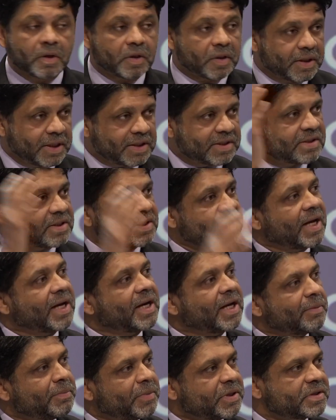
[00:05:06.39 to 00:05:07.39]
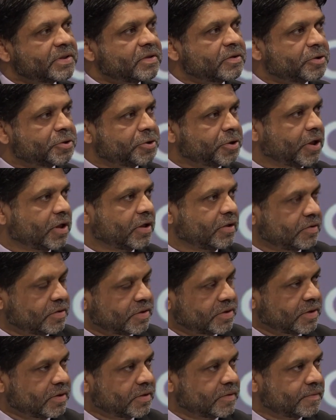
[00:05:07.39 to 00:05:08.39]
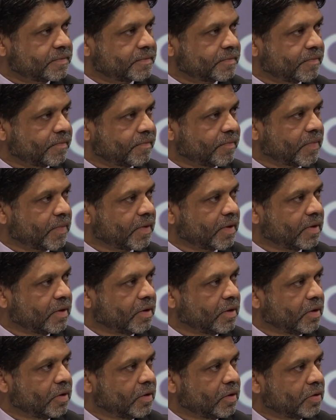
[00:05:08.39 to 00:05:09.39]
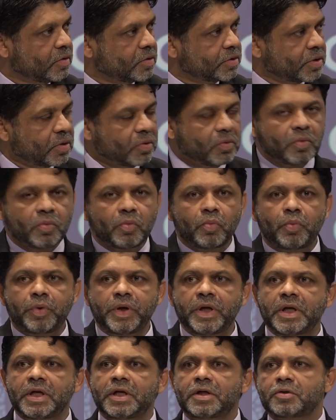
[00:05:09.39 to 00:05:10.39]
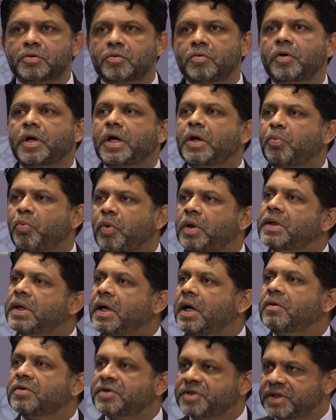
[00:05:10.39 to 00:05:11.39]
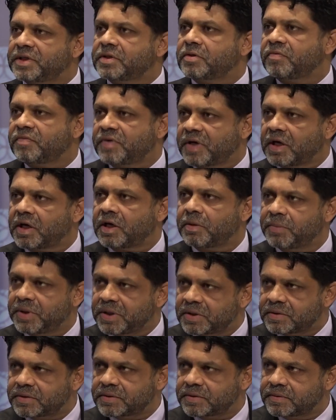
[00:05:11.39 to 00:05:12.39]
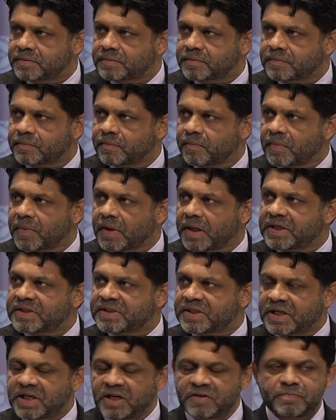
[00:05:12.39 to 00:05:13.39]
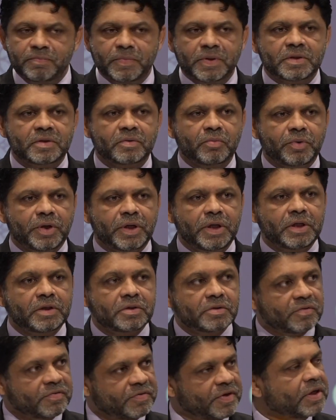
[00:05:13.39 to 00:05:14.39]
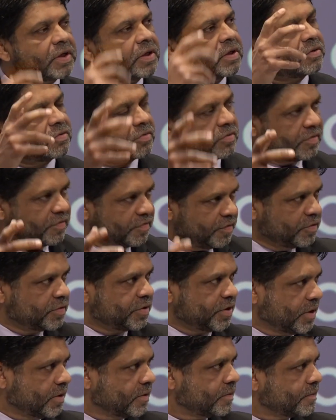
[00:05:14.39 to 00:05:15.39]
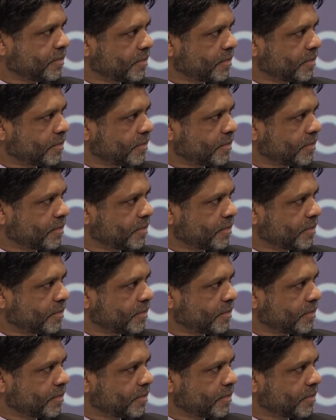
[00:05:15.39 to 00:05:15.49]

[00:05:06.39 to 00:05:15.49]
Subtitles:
That's the dynamics in Australia and New Zealand. So we need to look at what are our set of dynamics. As a government, we need to think into the future.